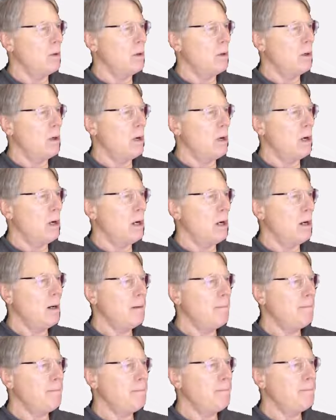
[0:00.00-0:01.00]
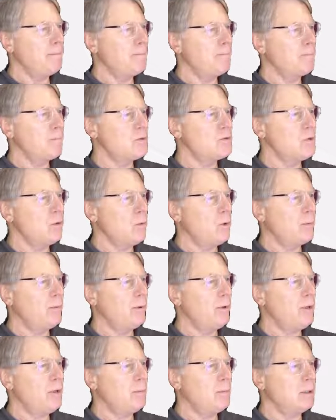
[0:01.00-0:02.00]
So we're
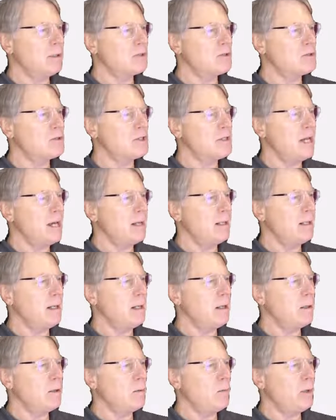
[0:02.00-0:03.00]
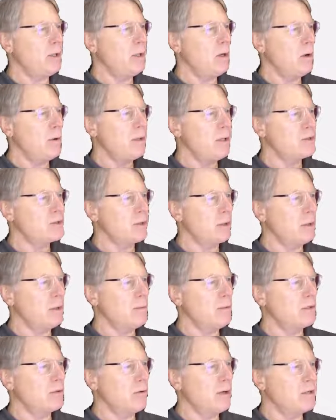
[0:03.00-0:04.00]
pretty much set now. We know these are going to be
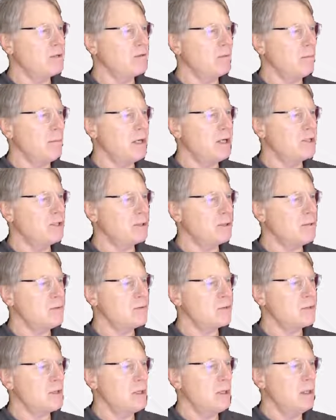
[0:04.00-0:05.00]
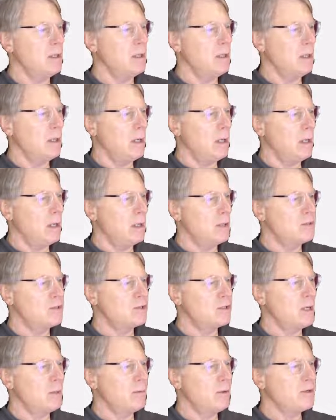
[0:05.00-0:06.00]
transformations,
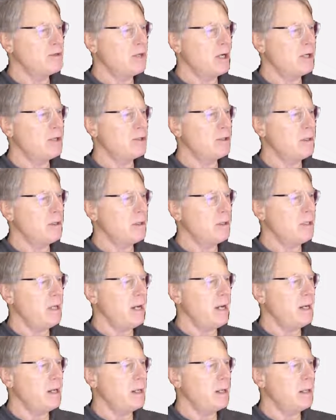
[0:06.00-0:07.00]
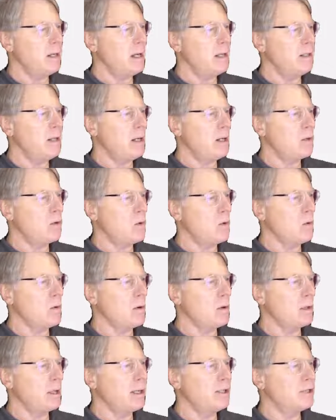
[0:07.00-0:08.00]
summarization of the data, and then
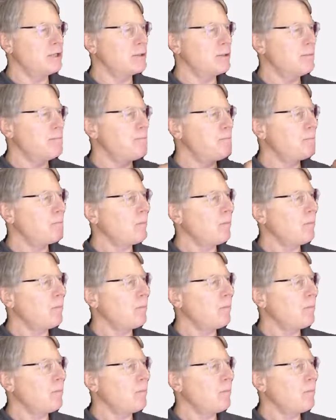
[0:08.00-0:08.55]
correlation.